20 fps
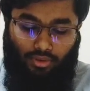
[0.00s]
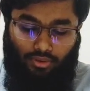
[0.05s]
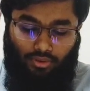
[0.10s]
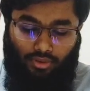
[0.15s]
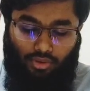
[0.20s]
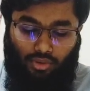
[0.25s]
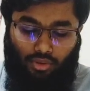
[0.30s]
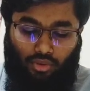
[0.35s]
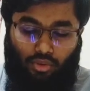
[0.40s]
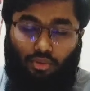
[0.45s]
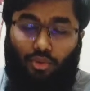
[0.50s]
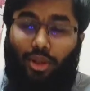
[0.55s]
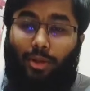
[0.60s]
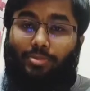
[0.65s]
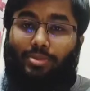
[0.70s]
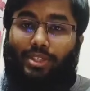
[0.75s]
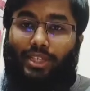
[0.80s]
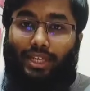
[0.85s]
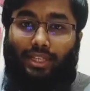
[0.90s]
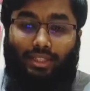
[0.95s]
So we
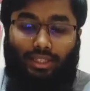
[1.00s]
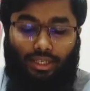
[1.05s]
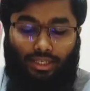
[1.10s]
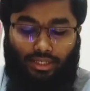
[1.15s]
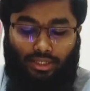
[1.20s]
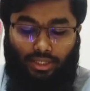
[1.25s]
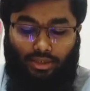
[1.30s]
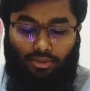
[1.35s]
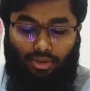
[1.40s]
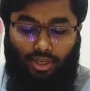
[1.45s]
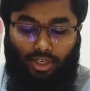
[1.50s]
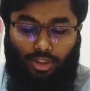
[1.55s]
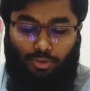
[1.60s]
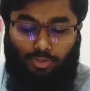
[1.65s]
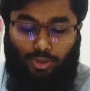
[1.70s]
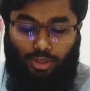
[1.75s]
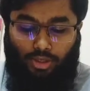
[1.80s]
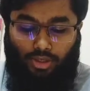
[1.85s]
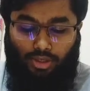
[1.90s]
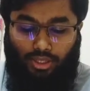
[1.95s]
have said that during
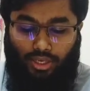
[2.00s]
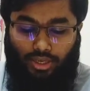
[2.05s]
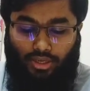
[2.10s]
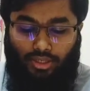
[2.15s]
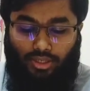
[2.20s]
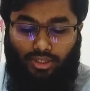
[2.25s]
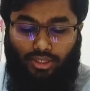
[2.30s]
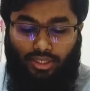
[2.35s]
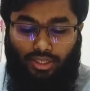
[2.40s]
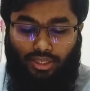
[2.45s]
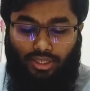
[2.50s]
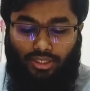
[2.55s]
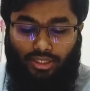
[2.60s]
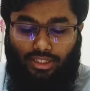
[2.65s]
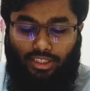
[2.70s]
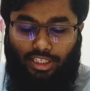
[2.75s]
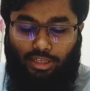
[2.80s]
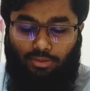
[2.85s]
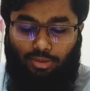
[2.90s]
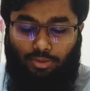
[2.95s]
inspiration there is decrease
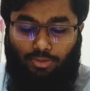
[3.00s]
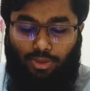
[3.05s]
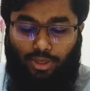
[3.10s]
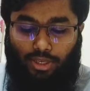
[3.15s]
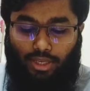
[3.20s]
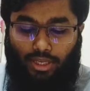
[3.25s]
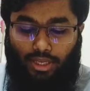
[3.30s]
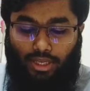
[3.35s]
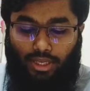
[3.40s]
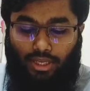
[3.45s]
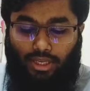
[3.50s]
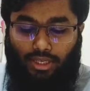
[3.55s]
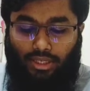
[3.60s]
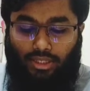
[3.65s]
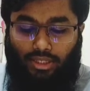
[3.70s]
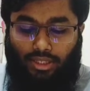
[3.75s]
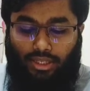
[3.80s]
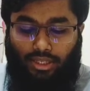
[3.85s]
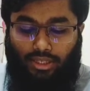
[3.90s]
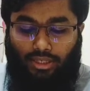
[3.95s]
in JVP,
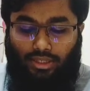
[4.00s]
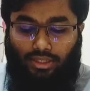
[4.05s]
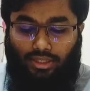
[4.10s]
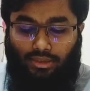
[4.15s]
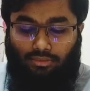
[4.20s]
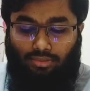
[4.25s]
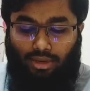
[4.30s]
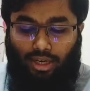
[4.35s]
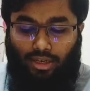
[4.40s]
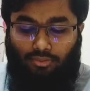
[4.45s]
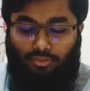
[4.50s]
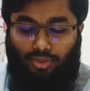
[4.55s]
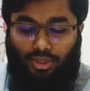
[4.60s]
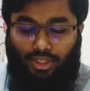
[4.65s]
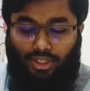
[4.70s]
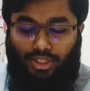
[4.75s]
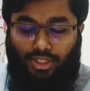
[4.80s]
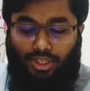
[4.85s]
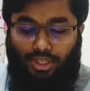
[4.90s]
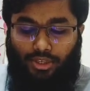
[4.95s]
decrease in blood
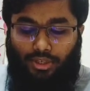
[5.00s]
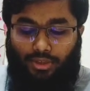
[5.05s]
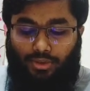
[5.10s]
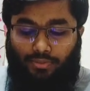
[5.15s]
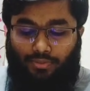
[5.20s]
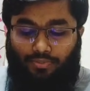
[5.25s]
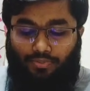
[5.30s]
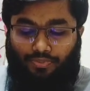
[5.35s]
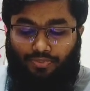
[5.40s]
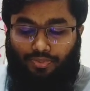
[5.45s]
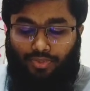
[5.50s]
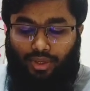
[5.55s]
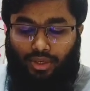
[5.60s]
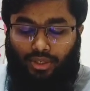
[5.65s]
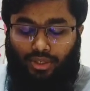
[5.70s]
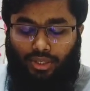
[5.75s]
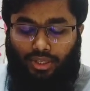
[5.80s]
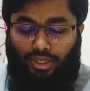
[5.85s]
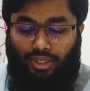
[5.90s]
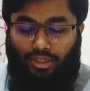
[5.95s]
pressure,
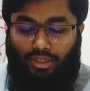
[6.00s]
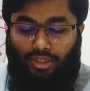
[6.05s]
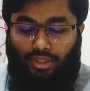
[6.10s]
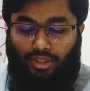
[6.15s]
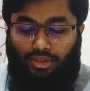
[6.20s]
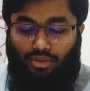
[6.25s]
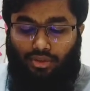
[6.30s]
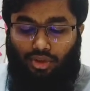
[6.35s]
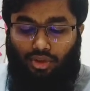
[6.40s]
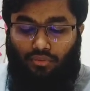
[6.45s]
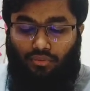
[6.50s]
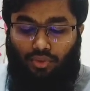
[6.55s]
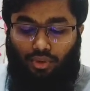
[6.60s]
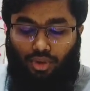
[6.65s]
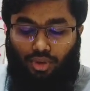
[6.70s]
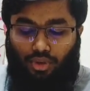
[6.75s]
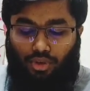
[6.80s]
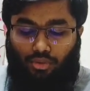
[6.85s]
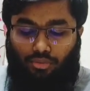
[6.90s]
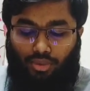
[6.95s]
decrease in stroke
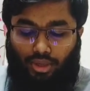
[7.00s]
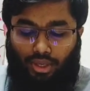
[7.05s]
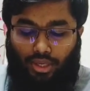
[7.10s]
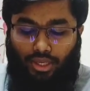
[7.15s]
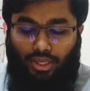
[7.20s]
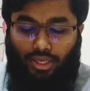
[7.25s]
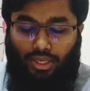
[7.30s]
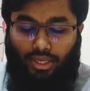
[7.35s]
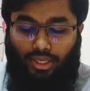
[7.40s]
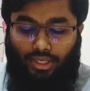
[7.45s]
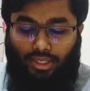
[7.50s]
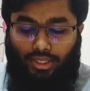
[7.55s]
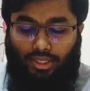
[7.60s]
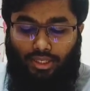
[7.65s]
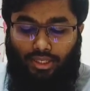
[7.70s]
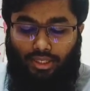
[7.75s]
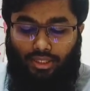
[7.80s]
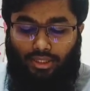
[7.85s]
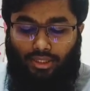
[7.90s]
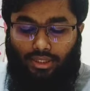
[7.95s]
volume,
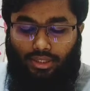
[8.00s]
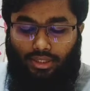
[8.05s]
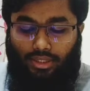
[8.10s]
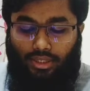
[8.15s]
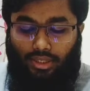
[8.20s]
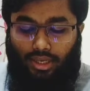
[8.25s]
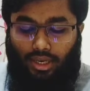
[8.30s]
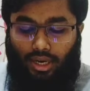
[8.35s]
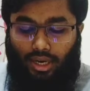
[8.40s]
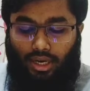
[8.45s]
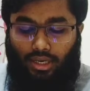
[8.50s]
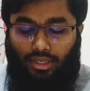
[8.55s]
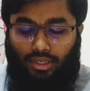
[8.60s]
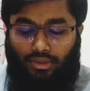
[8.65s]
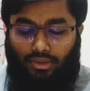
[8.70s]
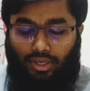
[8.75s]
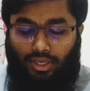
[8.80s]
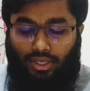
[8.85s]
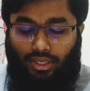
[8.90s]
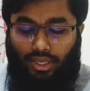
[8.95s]
increased heart
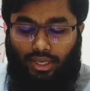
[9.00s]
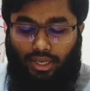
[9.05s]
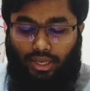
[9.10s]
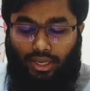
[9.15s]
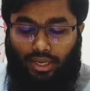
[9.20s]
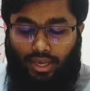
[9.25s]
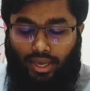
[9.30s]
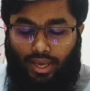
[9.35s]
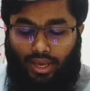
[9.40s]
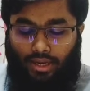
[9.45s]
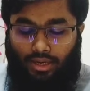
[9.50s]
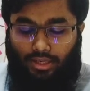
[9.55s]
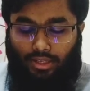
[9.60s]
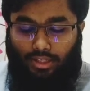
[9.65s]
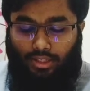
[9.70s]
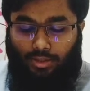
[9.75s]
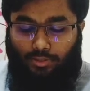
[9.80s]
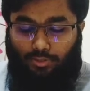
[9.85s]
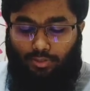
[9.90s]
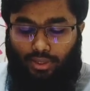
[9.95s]
rate, and
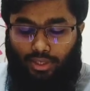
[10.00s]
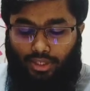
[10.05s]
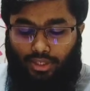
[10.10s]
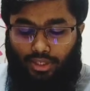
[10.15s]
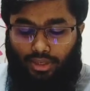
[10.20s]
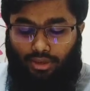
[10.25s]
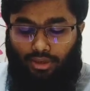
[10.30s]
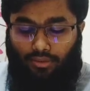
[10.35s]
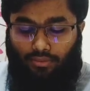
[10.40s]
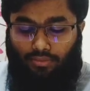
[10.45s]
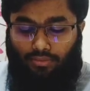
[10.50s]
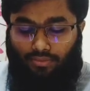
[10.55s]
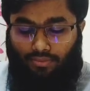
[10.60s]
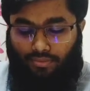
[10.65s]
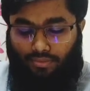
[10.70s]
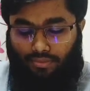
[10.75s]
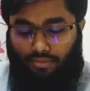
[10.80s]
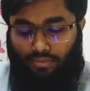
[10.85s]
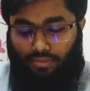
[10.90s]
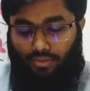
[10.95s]
splitting of
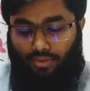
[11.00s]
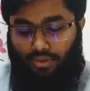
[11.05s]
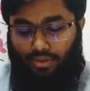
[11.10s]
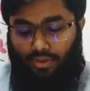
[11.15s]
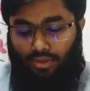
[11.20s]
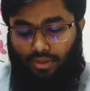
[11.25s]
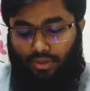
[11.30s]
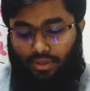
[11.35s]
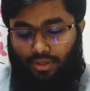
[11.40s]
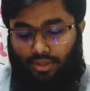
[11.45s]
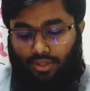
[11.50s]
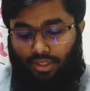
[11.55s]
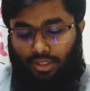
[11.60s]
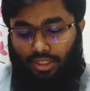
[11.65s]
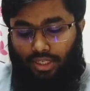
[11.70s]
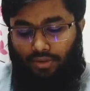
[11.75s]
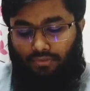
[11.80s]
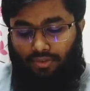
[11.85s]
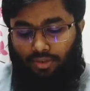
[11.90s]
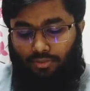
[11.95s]

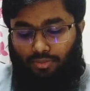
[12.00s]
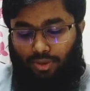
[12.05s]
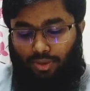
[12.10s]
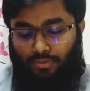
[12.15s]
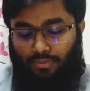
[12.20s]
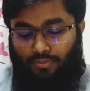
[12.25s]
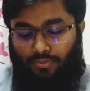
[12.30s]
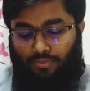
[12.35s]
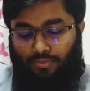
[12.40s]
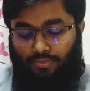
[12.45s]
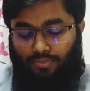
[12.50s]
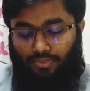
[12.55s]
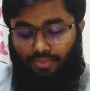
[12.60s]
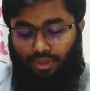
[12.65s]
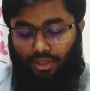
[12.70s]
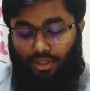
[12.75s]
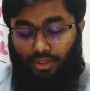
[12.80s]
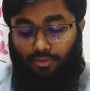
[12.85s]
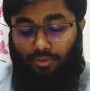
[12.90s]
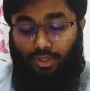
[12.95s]
JVP,
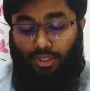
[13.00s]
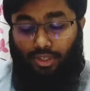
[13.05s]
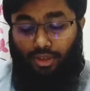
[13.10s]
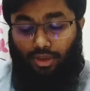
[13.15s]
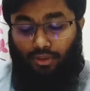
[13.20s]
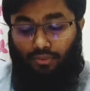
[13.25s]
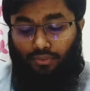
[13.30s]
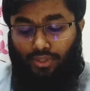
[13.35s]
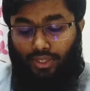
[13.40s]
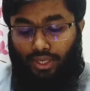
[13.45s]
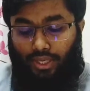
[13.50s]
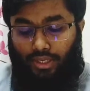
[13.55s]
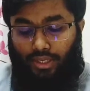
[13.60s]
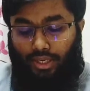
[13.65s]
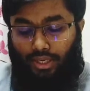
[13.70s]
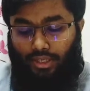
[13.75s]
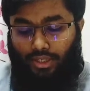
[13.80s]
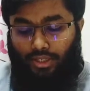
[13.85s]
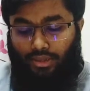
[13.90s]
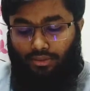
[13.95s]
splitting of second
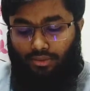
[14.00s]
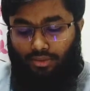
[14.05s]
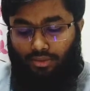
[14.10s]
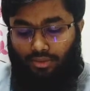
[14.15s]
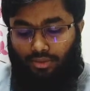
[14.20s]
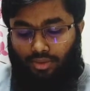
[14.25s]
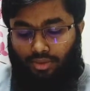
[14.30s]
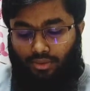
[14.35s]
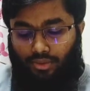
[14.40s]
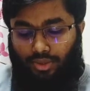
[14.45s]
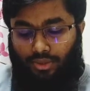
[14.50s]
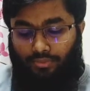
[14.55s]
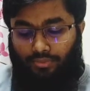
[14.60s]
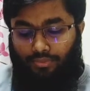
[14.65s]
heart sound. Sorry.